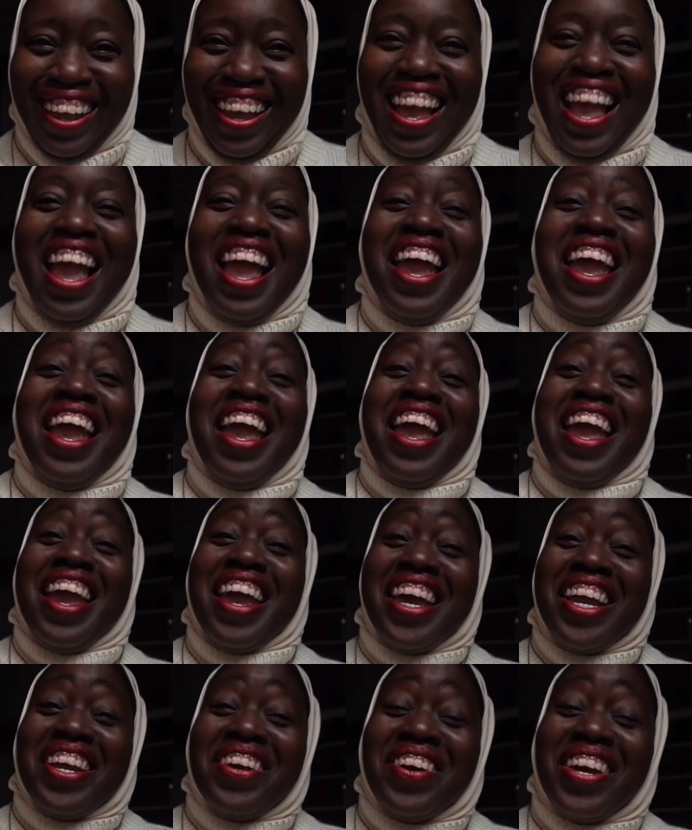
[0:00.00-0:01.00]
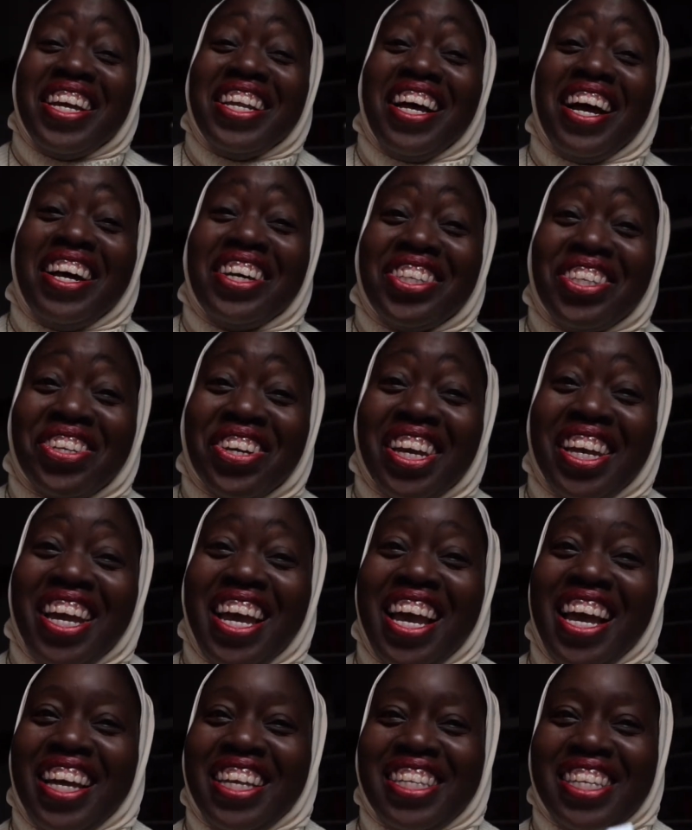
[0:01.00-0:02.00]
Anyway,
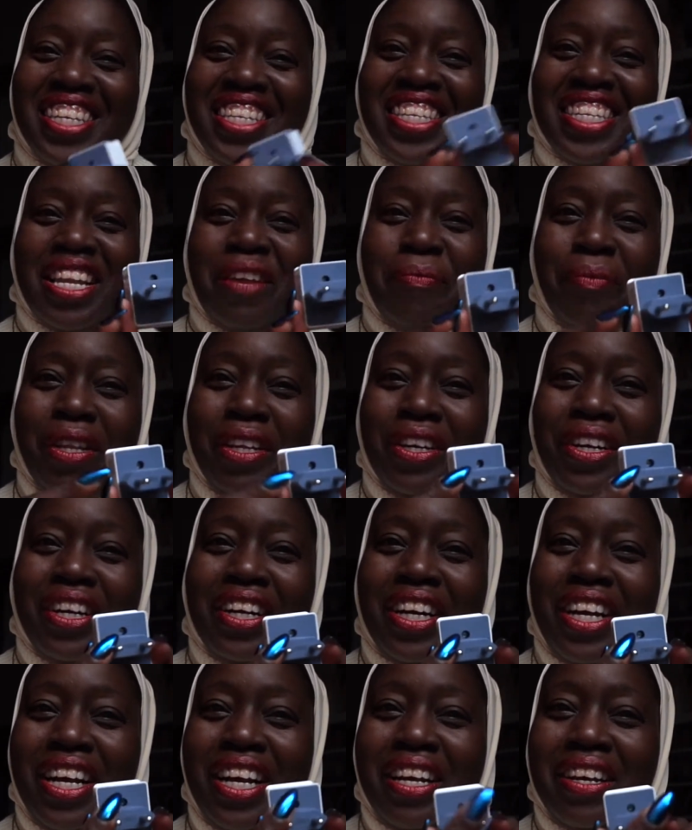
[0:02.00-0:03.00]
Australia has a similar